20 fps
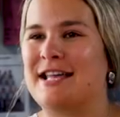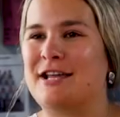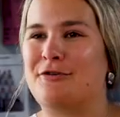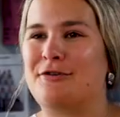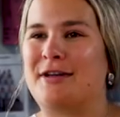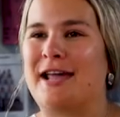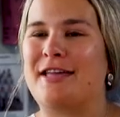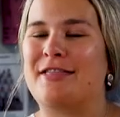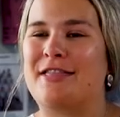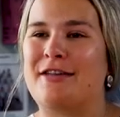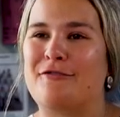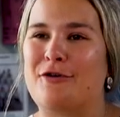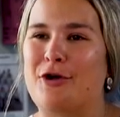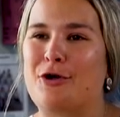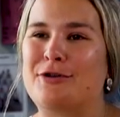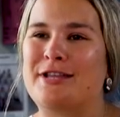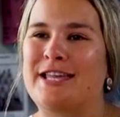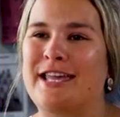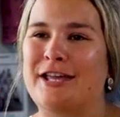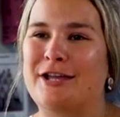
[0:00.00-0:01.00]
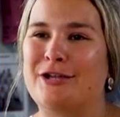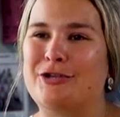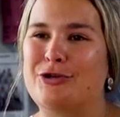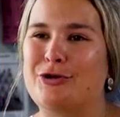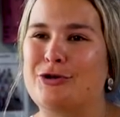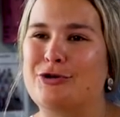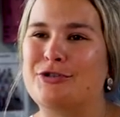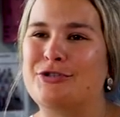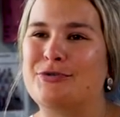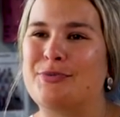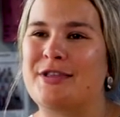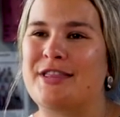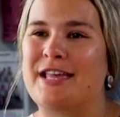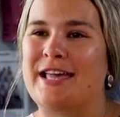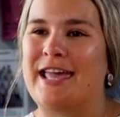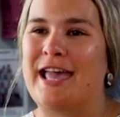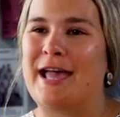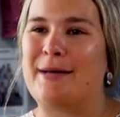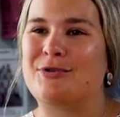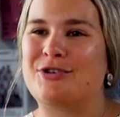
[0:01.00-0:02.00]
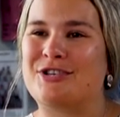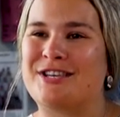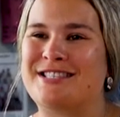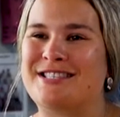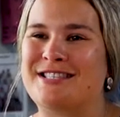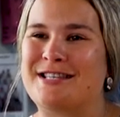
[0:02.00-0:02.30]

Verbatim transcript: they create their own Kia News where they capture